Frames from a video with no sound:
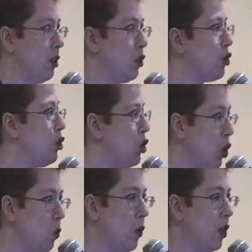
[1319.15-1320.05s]
There's
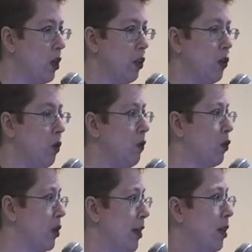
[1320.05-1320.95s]
nowhere near the
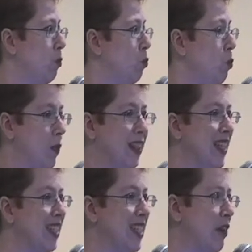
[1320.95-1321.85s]
oversight
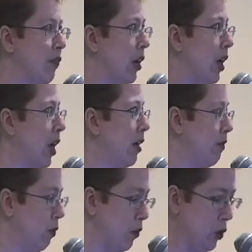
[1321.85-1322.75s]
that's a different kind
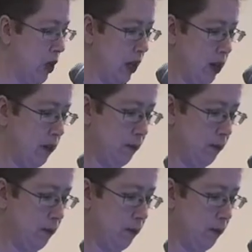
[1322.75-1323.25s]
of oversight.